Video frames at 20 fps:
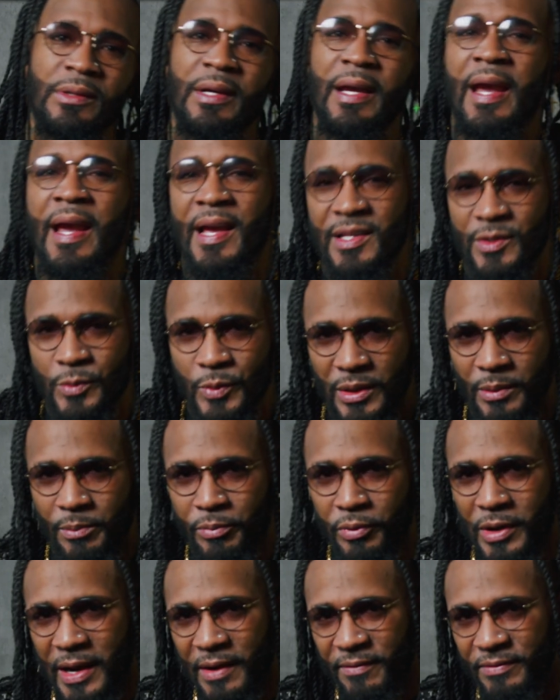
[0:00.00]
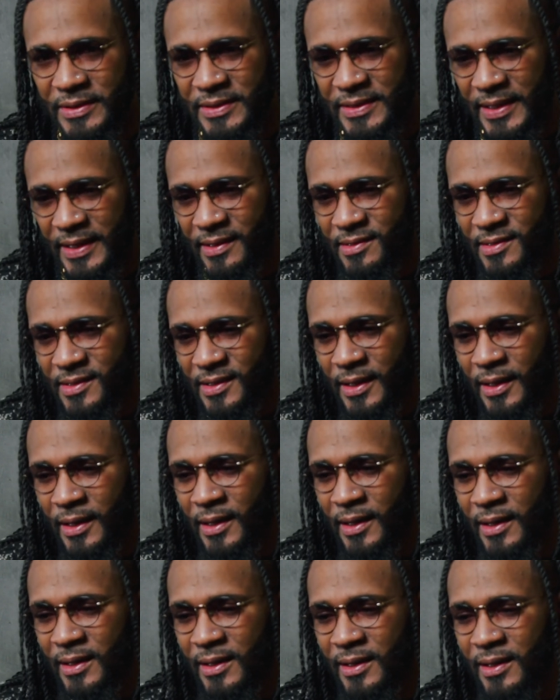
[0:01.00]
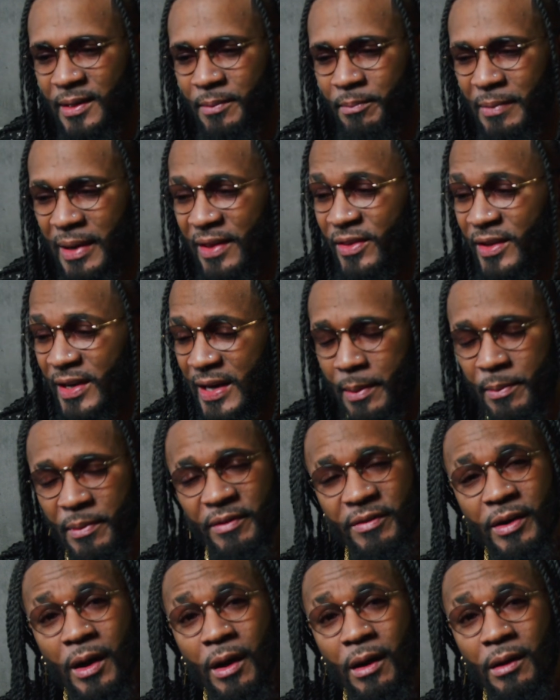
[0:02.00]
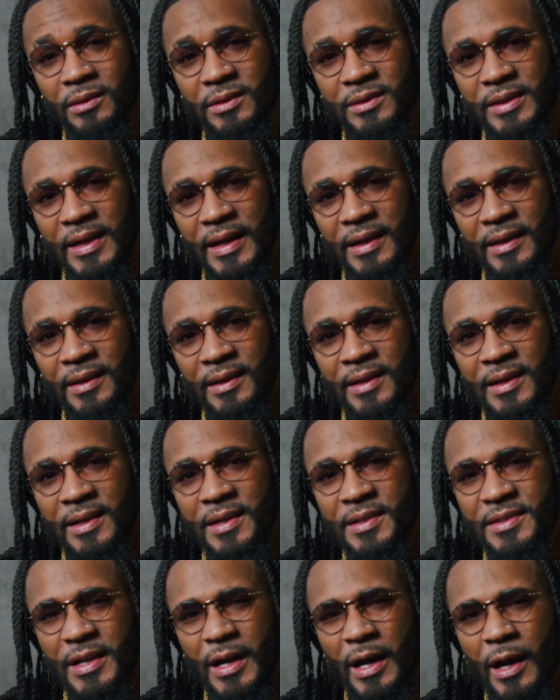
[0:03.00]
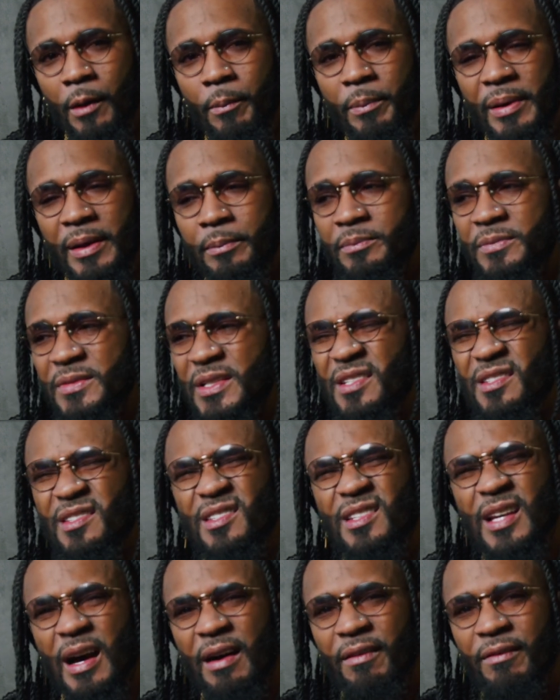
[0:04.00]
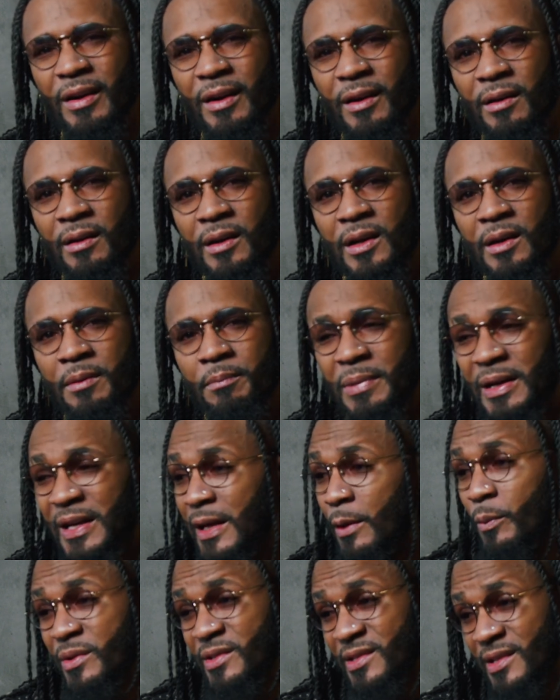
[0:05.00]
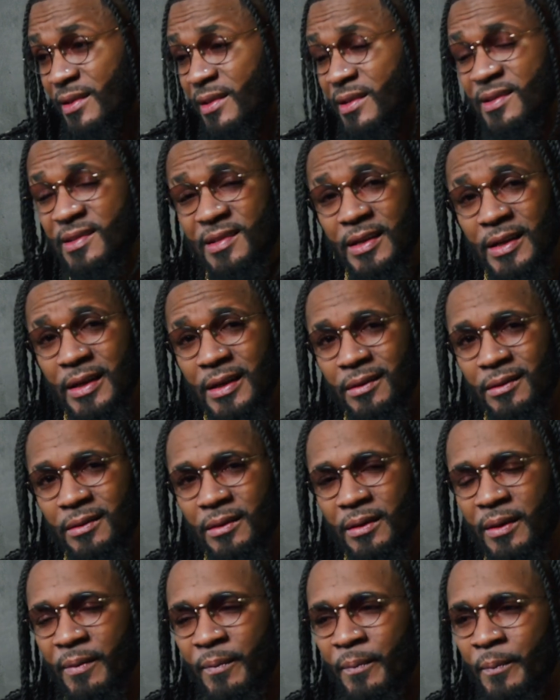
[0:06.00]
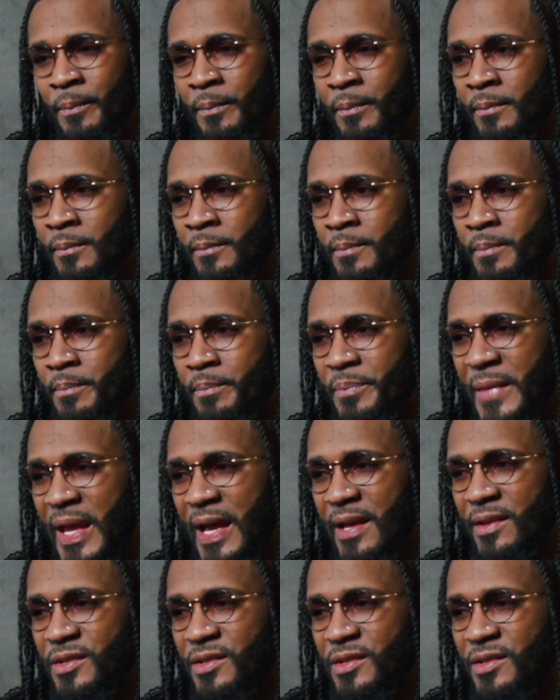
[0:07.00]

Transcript: hands with a prophetess by the name of Huldah to help him discover, but he was in the seat. And